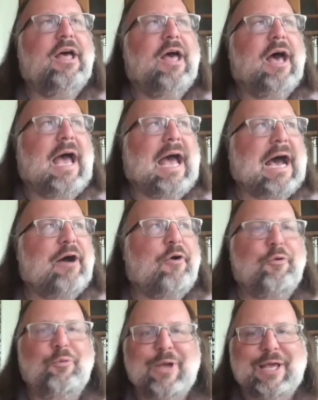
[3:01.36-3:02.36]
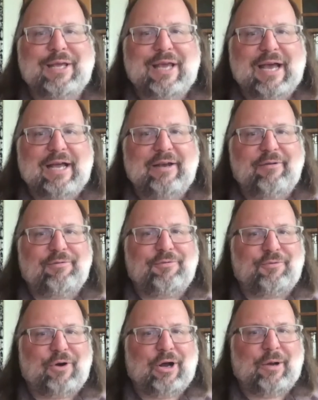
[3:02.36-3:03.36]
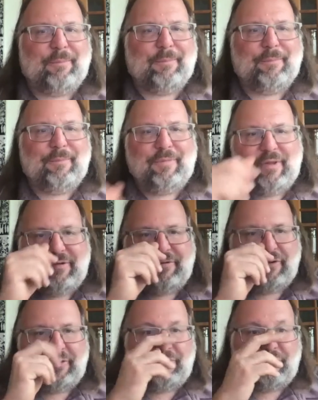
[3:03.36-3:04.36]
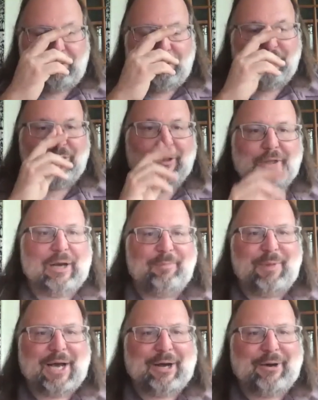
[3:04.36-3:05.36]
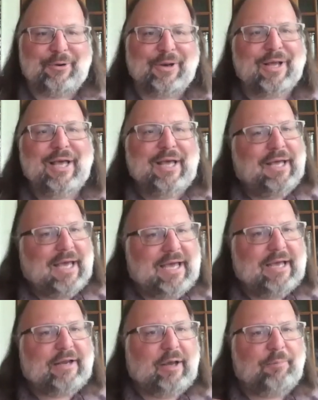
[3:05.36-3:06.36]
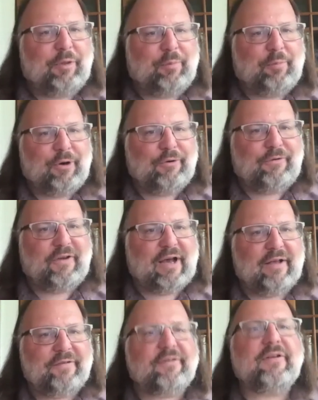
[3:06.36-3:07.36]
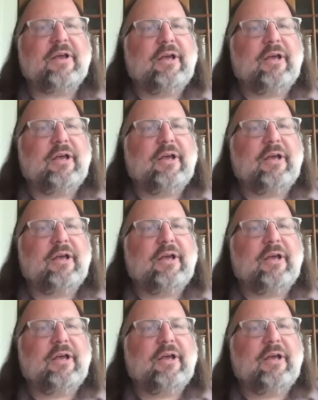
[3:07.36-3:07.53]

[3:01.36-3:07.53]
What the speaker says: How do we get from this sort of tool about, hey, come to the protest,